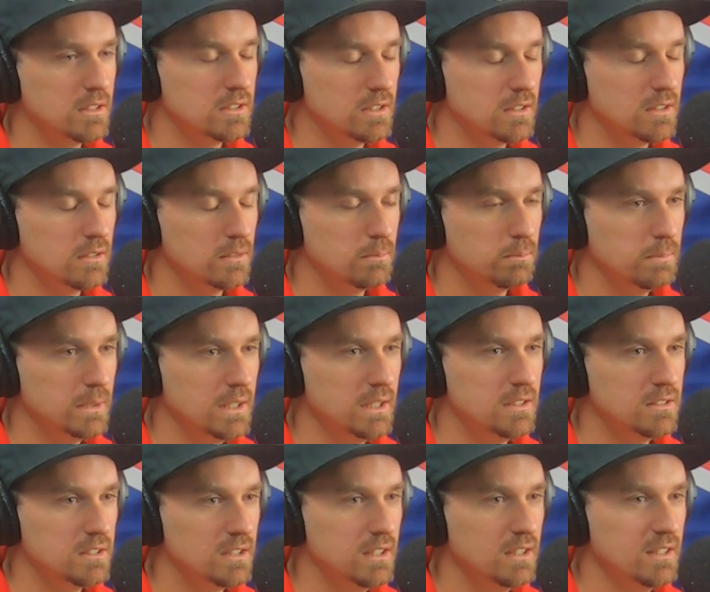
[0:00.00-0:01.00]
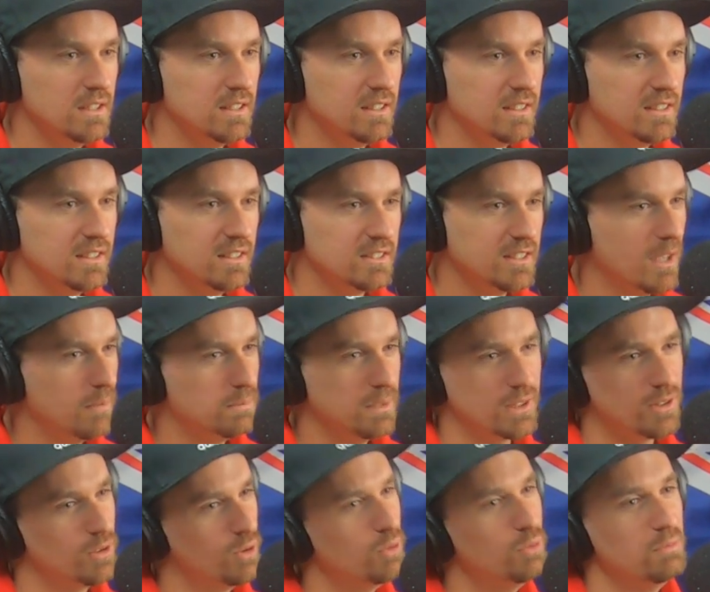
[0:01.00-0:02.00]
did at BET. Bro, That'd
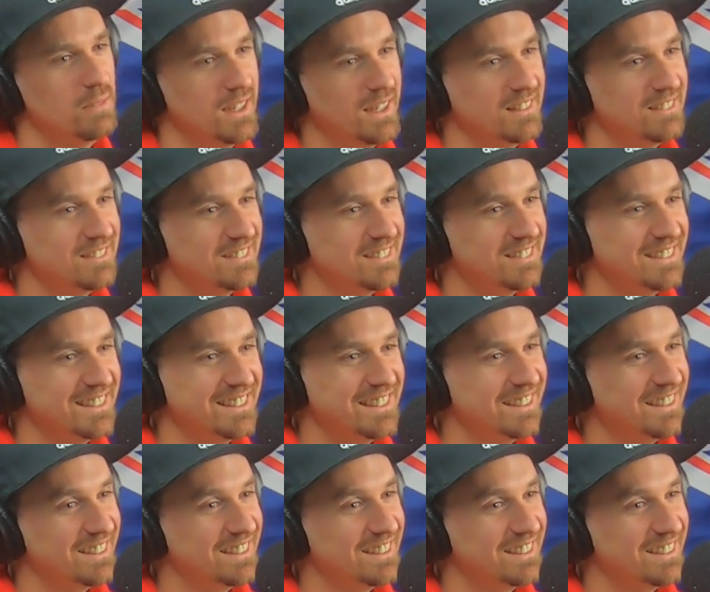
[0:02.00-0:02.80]
be cool, man. That would be